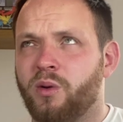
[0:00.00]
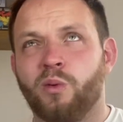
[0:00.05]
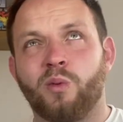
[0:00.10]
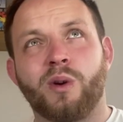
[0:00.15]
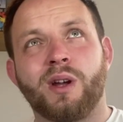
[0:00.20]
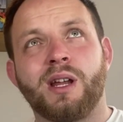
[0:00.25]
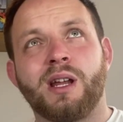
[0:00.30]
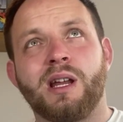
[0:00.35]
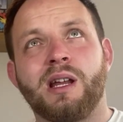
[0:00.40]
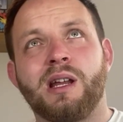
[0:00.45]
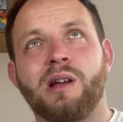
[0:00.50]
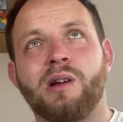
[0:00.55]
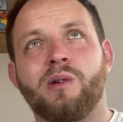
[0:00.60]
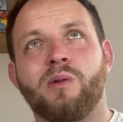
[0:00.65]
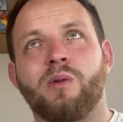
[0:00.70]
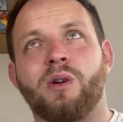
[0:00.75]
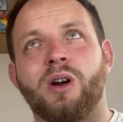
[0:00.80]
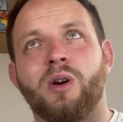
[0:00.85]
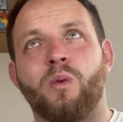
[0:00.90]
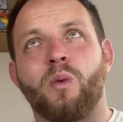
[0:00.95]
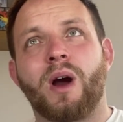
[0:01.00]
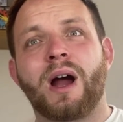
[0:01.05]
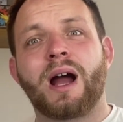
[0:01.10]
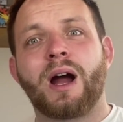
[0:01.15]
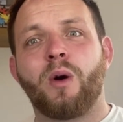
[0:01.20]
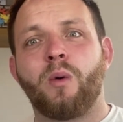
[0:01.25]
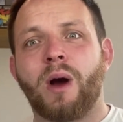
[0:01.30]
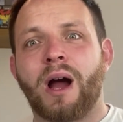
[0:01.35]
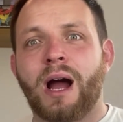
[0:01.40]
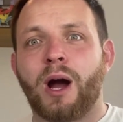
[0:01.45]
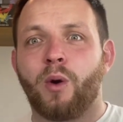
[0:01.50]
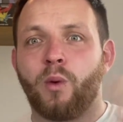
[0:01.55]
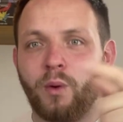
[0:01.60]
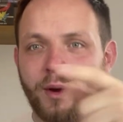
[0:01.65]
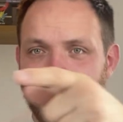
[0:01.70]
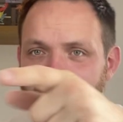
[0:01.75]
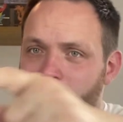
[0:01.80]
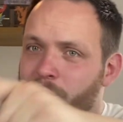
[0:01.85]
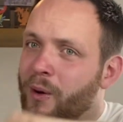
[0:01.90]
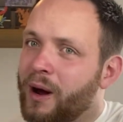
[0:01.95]
Wee wow, wow,
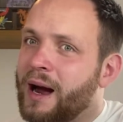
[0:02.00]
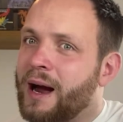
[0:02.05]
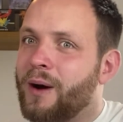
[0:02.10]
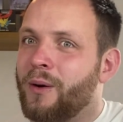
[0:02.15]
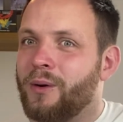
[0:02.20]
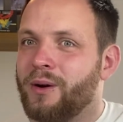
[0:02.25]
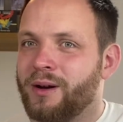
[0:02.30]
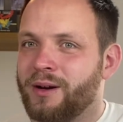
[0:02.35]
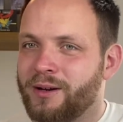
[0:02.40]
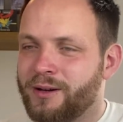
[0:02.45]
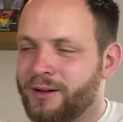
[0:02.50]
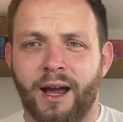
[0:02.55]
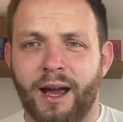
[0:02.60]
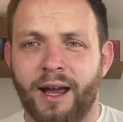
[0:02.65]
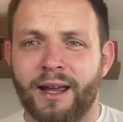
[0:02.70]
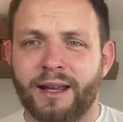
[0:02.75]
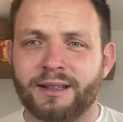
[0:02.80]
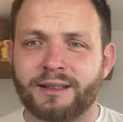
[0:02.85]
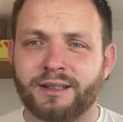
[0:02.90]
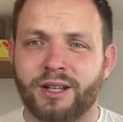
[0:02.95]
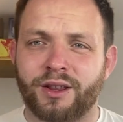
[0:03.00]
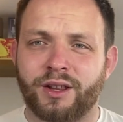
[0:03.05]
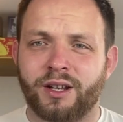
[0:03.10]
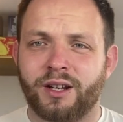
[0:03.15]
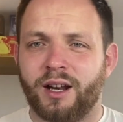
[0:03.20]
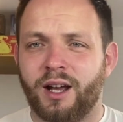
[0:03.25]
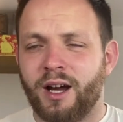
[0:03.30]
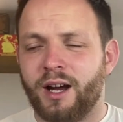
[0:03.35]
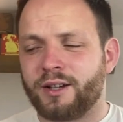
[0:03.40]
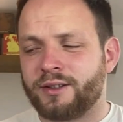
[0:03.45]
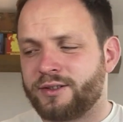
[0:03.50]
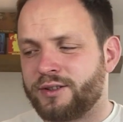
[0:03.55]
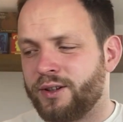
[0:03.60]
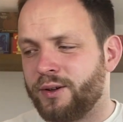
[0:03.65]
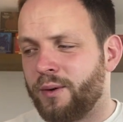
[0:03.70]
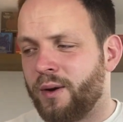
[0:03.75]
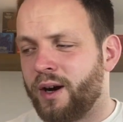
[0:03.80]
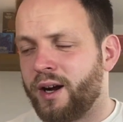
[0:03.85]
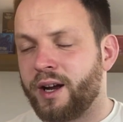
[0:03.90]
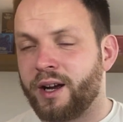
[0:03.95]
wee wow. And the last
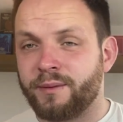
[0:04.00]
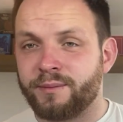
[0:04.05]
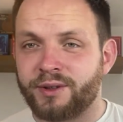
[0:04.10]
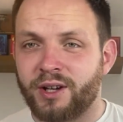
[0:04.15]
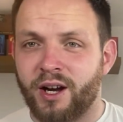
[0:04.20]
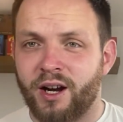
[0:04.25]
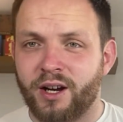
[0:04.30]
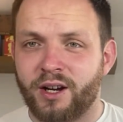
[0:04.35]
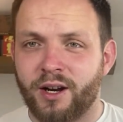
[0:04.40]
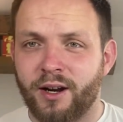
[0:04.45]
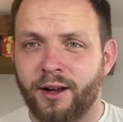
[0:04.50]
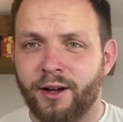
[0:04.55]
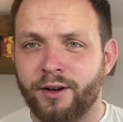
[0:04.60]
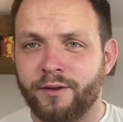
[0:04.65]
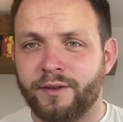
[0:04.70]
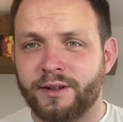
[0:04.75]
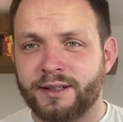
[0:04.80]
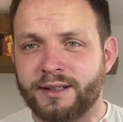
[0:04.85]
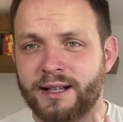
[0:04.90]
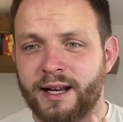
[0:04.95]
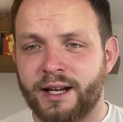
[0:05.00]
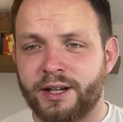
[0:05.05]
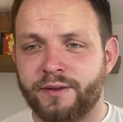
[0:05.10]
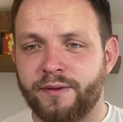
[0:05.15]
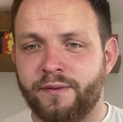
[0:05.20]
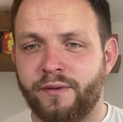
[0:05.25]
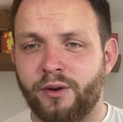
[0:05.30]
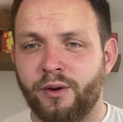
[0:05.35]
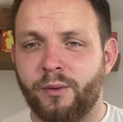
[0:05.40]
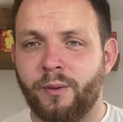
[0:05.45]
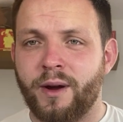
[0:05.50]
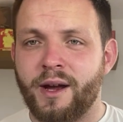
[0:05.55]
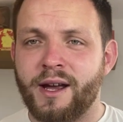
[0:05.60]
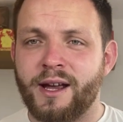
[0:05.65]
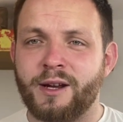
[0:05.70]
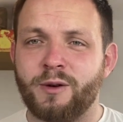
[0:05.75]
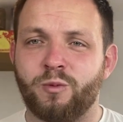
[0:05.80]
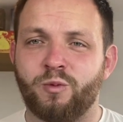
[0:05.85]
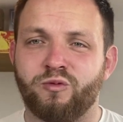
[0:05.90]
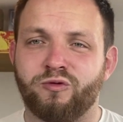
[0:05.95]
2 items are clothing / footwear.
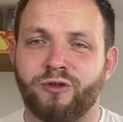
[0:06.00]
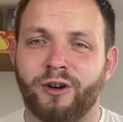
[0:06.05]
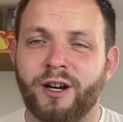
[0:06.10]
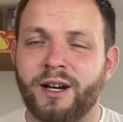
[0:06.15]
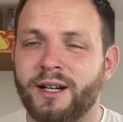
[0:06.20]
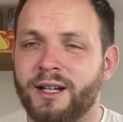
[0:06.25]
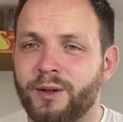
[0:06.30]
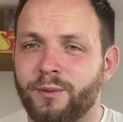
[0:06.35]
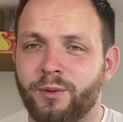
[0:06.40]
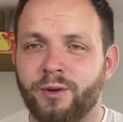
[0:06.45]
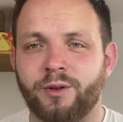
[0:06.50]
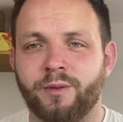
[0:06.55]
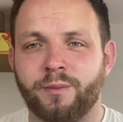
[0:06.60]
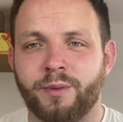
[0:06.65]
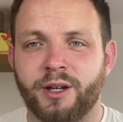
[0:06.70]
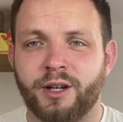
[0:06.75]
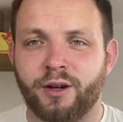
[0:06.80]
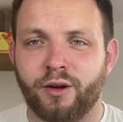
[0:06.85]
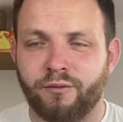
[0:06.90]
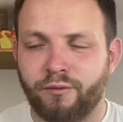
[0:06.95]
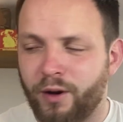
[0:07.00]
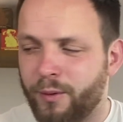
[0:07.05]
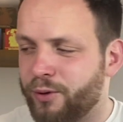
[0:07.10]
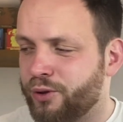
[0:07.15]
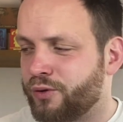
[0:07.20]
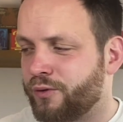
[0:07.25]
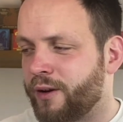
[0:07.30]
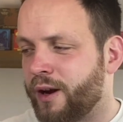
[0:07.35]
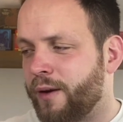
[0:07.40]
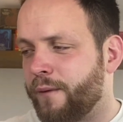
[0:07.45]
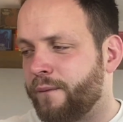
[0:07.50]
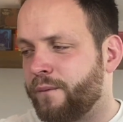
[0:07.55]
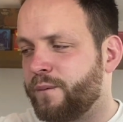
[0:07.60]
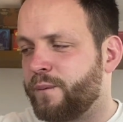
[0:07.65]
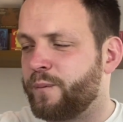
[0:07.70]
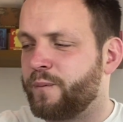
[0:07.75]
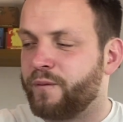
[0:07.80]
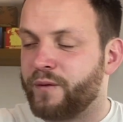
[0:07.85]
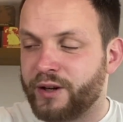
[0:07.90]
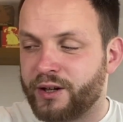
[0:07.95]
It really wouldn't be a rummage around
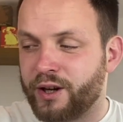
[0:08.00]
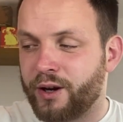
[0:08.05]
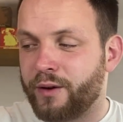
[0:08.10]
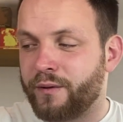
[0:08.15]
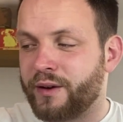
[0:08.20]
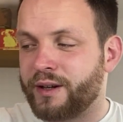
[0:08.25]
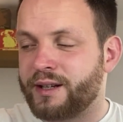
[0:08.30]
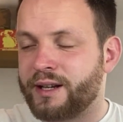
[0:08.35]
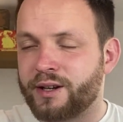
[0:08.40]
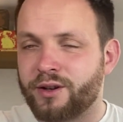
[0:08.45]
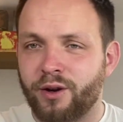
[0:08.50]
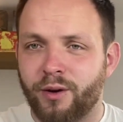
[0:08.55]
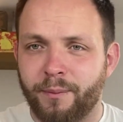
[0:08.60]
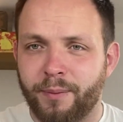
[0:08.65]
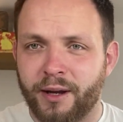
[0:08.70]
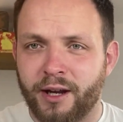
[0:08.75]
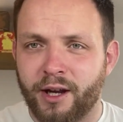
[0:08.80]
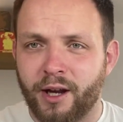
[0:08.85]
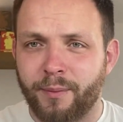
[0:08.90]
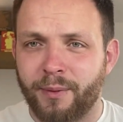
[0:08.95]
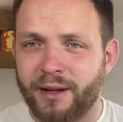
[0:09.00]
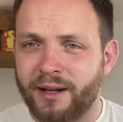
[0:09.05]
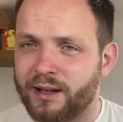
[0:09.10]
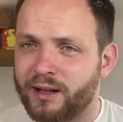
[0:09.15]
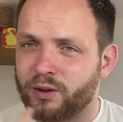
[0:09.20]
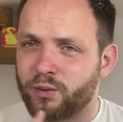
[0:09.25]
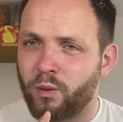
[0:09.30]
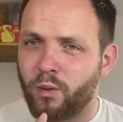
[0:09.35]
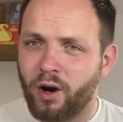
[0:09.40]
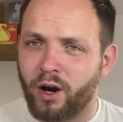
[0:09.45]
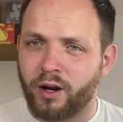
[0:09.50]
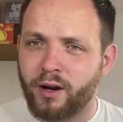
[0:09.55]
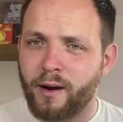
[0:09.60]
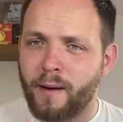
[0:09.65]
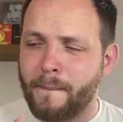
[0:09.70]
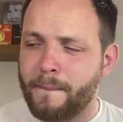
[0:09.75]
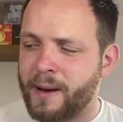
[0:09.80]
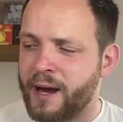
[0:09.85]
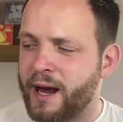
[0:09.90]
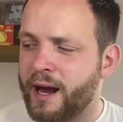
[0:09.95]
video if I did not pick up at least
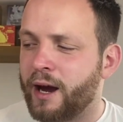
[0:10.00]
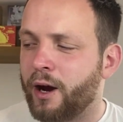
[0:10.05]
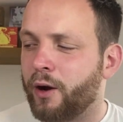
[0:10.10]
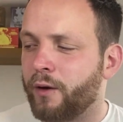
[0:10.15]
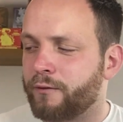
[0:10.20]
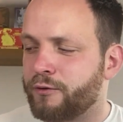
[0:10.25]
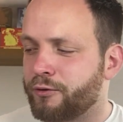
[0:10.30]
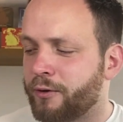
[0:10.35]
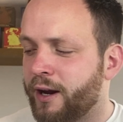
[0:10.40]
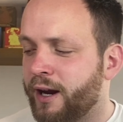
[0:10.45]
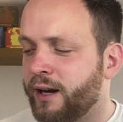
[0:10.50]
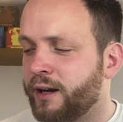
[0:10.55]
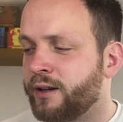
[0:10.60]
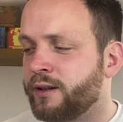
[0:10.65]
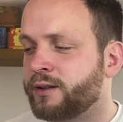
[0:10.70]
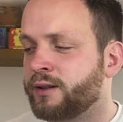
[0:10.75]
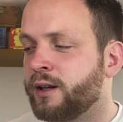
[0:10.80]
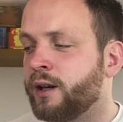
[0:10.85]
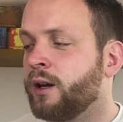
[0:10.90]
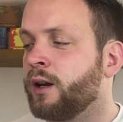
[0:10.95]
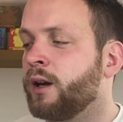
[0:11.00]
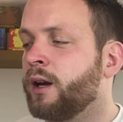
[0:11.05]
one pair of trainers.